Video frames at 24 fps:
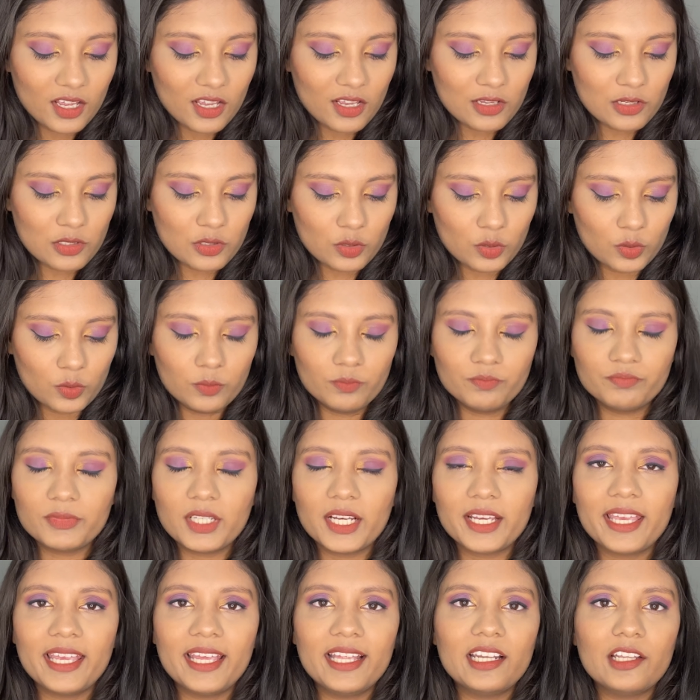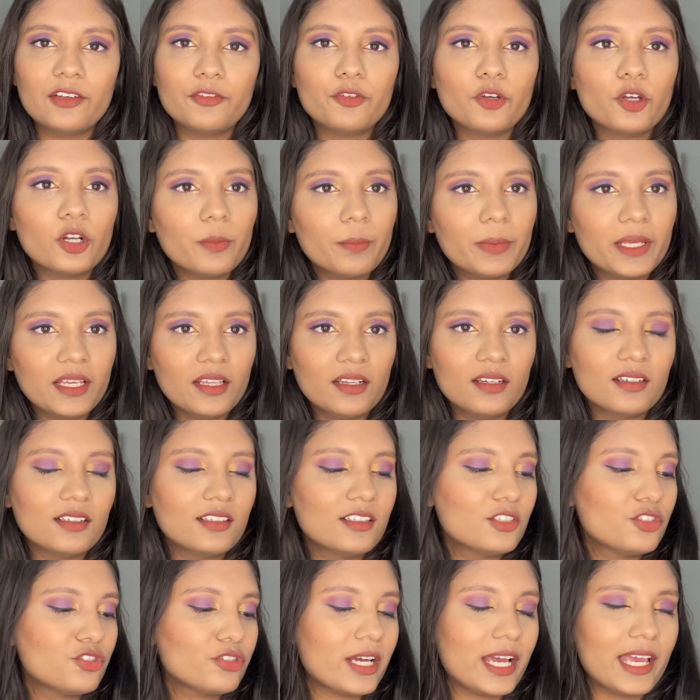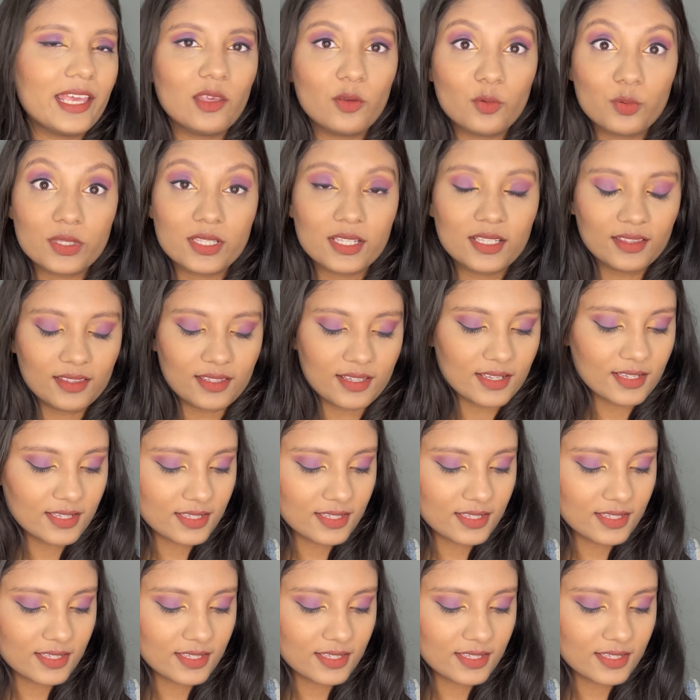So again, if you're a beginner, try using this.